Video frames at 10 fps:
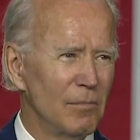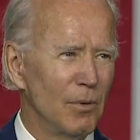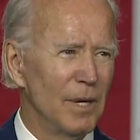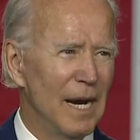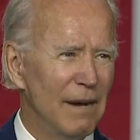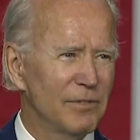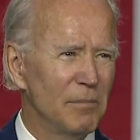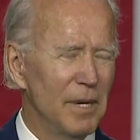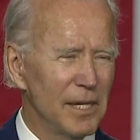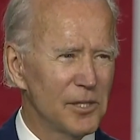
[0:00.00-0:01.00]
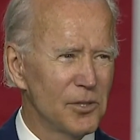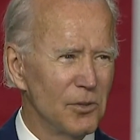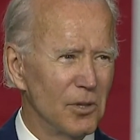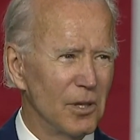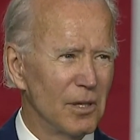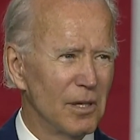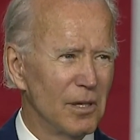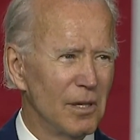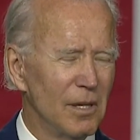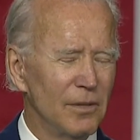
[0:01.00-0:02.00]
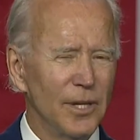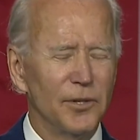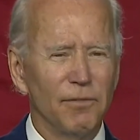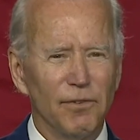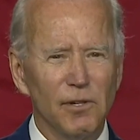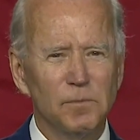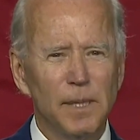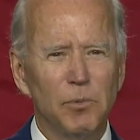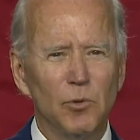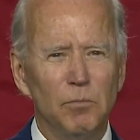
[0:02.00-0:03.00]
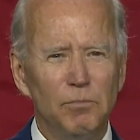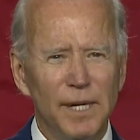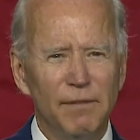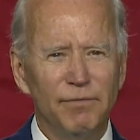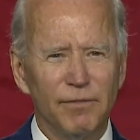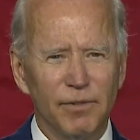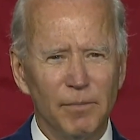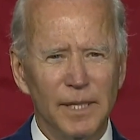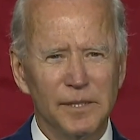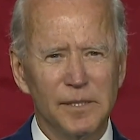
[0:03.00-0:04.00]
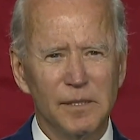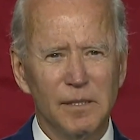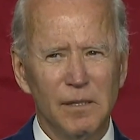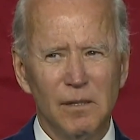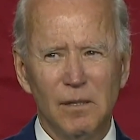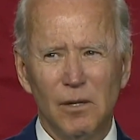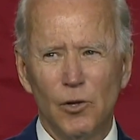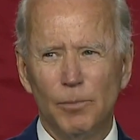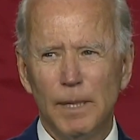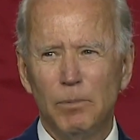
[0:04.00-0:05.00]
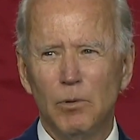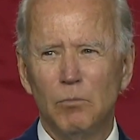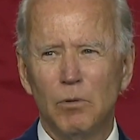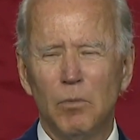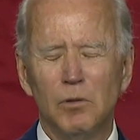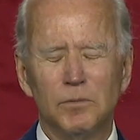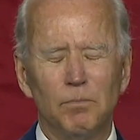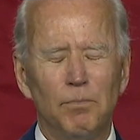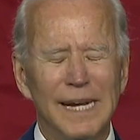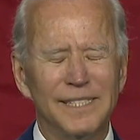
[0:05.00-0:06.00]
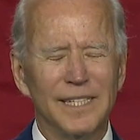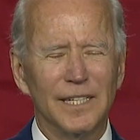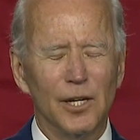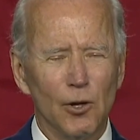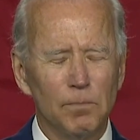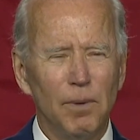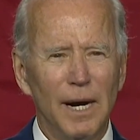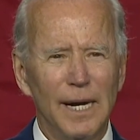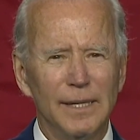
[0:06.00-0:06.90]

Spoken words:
but we have to make sure that the first people who benefit from this are the people who were most basically hurt by it.